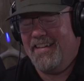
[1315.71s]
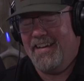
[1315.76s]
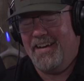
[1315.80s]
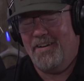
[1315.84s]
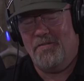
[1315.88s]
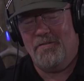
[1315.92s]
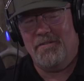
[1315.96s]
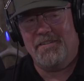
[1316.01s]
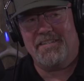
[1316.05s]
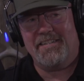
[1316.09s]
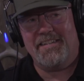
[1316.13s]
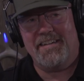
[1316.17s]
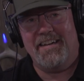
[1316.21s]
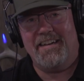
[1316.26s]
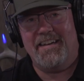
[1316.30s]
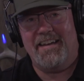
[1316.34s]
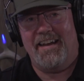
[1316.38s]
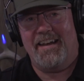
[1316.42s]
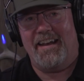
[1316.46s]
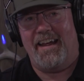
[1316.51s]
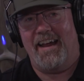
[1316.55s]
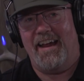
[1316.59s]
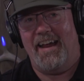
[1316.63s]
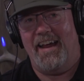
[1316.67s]
That was it.
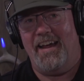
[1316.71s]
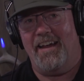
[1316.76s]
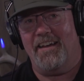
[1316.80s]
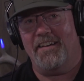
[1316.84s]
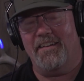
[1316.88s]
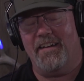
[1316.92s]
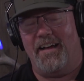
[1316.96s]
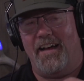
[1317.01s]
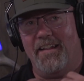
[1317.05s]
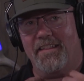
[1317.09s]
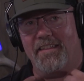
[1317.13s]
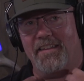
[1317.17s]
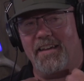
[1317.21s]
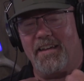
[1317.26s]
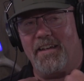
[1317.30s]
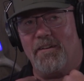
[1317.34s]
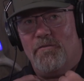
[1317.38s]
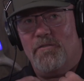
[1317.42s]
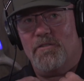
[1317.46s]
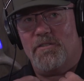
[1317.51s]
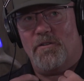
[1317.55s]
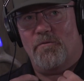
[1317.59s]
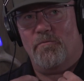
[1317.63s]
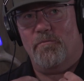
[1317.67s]
And I had, I think it
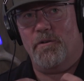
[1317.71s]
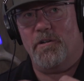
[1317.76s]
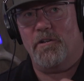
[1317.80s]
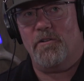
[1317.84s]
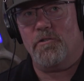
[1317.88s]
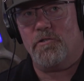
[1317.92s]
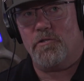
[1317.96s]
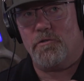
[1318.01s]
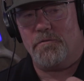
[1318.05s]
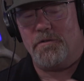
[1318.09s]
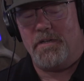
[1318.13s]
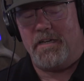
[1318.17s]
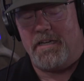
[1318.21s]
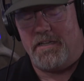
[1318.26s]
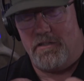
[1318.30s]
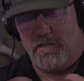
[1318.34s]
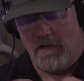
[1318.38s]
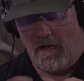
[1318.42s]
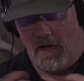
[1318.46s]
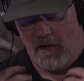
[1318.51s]
was a Realtree